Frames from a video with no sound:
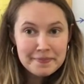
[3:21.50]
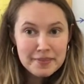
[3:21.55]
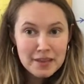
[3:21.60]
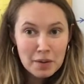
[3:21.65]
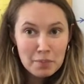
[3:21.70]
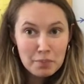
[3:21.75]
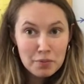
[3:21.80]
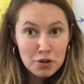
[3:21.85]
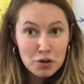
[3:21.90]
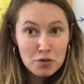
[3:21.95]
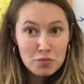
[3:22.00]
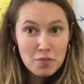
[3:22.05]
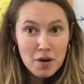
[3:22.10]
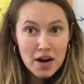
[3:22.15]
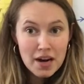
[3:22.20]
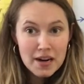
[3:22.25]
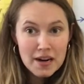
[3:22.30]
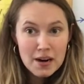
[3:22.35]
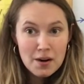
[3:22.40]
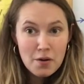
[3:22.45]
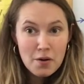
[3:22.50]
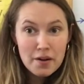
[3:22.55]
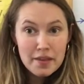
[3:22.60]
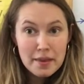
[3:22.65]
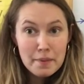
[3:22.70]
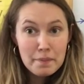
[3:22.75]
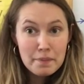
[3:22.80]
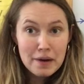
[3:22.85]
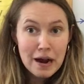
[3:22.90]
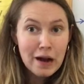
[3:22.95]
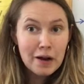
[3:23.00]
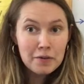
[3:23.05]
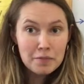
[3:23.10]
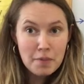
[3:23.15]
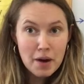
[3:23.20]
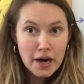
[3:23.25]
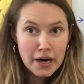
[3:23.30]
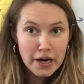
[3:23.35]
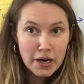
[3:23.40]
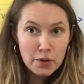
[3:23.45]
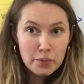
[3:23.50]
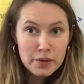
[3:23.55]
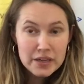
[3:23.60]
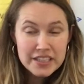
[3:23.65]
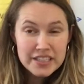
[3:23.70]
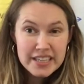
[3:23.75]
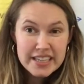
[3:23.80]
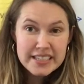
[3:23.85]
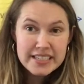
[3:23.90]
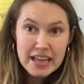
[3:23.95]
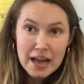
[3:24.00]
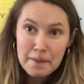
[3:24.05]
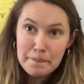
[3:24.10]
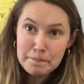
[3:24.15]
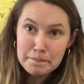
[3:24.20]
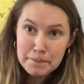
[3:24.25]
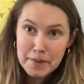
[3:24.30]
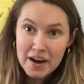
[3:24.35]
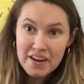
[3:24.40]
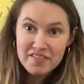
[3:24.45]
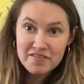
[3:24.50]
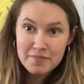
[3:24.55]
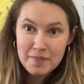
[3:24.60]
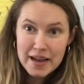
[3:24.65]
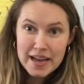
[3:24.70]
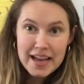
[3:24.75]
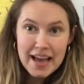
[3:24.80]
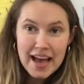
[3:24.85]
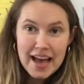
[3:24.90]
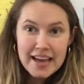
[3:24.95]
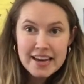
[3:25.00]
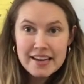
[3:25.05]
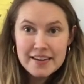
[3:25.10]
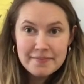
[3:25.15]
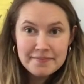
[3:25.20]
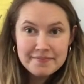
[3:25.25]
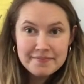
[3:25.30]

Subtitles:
The blue marker or the brown marker? Which is above my head?